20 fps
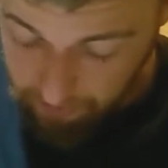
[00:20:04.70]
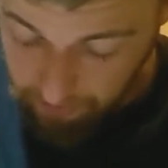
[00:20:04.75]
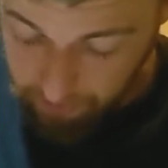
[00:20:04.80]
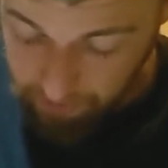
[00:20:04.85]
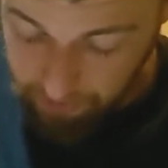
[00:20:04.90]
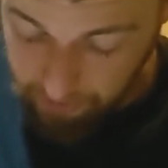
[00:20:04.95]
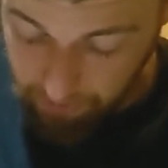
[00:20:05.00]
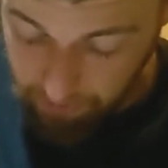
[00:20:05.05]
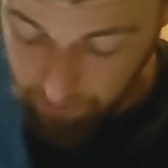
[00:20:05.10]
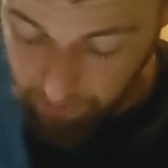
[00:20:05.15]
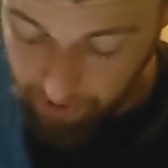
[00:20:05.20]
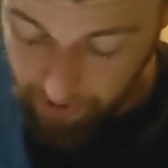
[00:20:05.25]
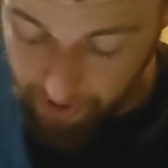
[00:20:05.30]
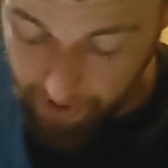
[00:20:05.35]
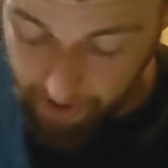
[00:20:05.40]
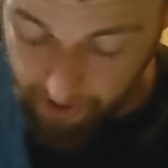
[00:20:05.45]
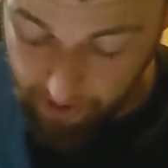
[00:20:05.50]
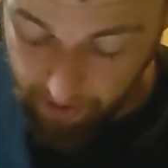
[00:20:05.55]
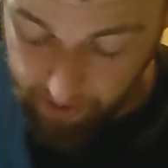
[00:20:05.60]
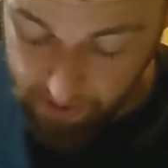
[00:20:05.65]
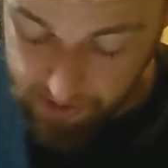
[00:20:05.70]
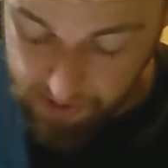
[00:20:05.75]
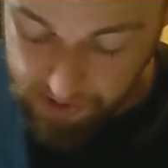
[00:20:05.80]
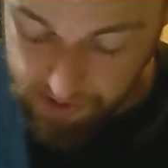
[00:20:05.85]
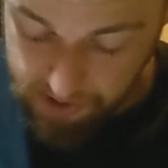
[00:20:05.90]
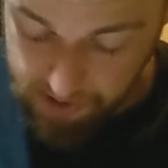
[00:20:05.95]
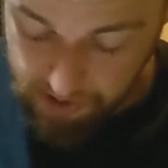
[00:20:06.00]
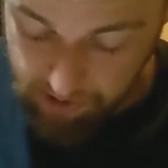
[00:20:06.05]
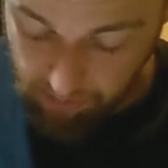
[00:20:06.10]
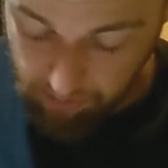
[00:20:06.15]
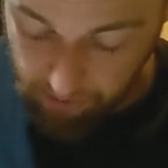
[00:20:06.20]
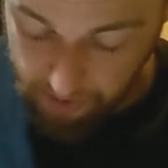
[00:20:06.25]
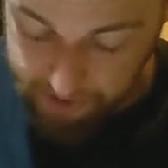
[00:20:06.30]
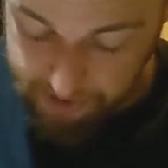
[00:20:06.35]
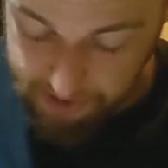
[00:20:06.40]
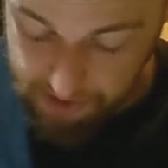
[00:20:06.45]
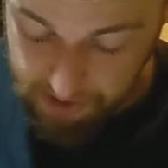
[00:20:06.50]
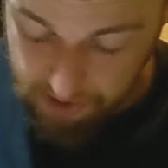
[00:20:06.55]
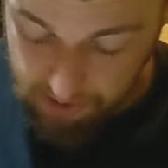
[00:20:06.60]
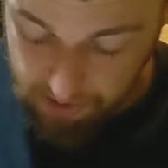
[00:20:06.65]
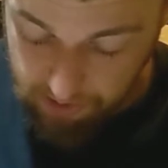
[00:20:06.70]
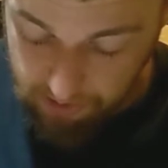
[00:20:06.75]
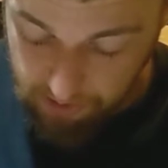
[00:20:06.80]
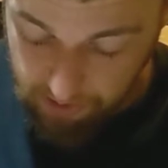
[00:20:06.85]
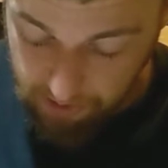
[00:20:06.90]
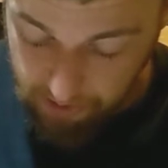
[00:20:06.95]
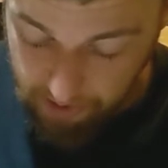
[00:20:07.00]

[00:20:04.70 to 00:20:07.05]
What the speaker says: little hairs and residue,